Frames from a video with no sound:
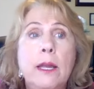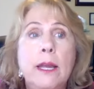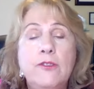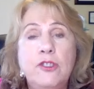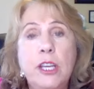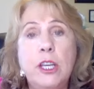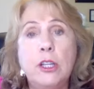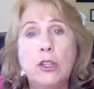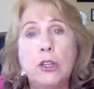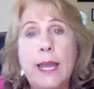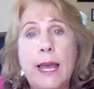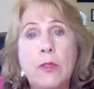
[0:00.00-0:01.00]
if she can
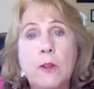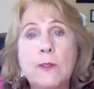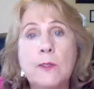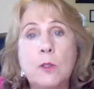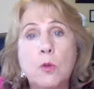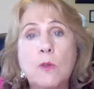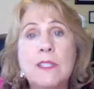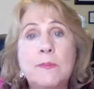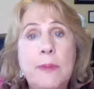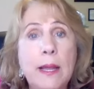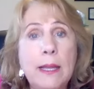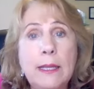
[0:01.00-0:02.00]
look at the school
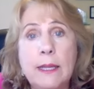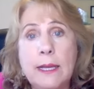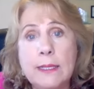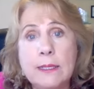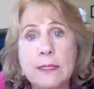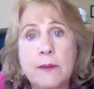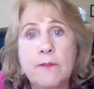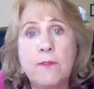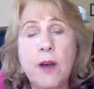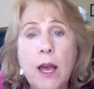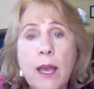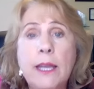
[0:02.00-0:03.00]
spelling list to
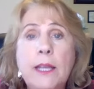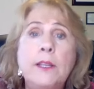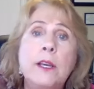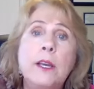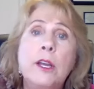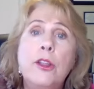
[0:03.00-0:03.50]
find